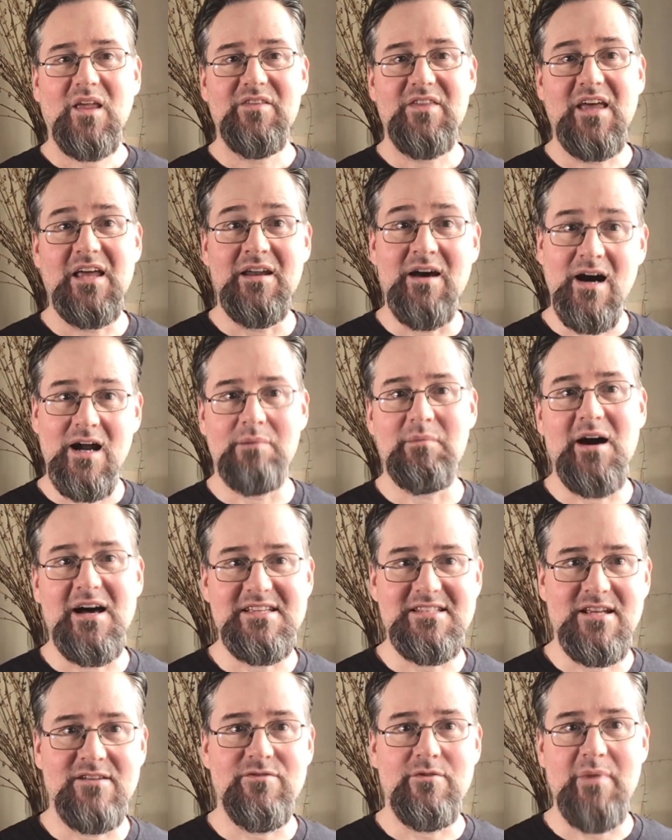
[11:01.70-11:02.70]
the
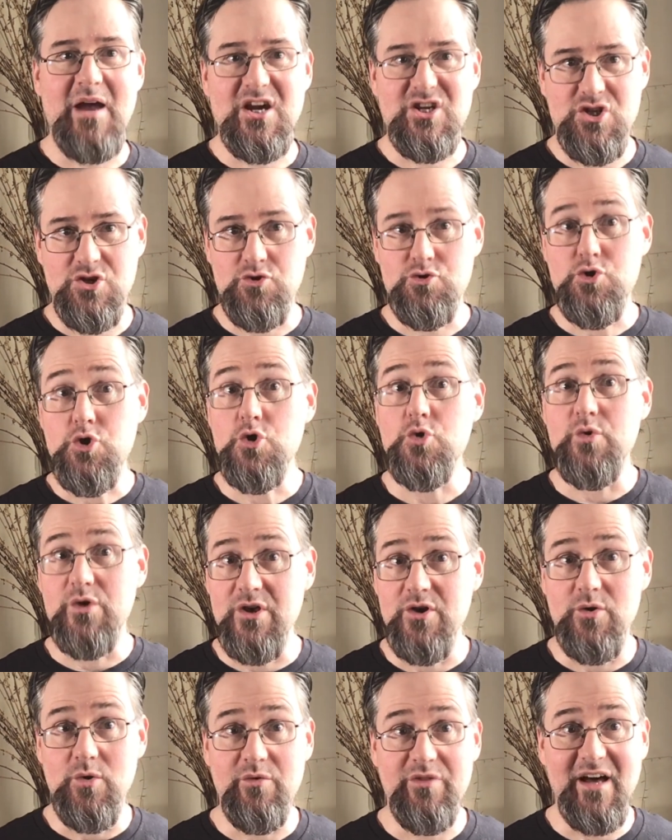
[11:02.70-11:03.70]
anonymized information to
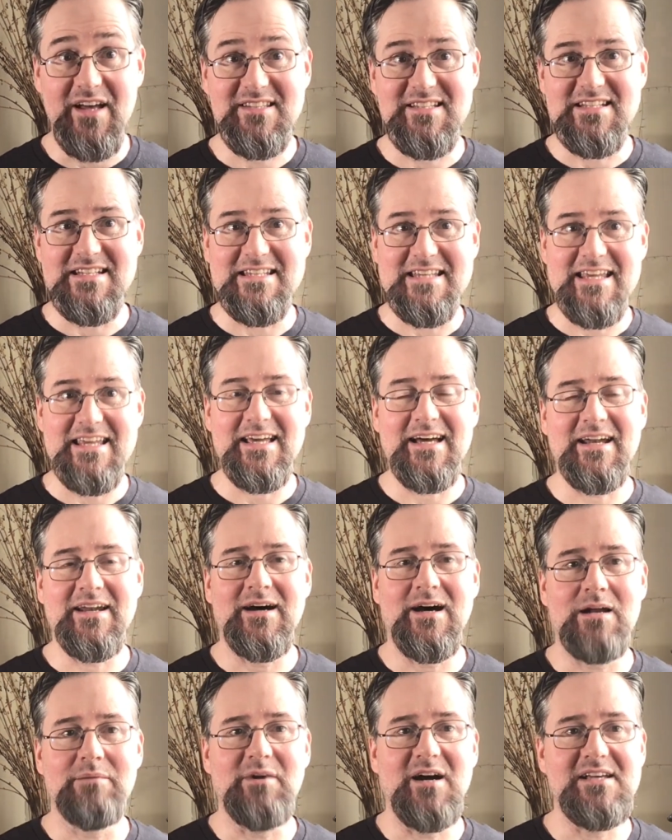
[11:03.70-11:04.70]
you, thus
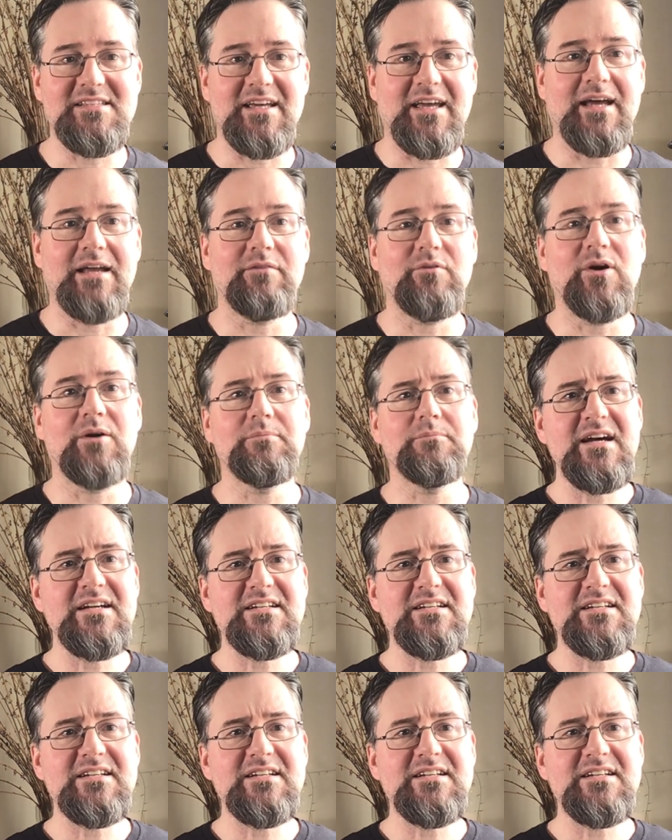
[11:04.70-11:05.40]
de-anonymizing it. Well,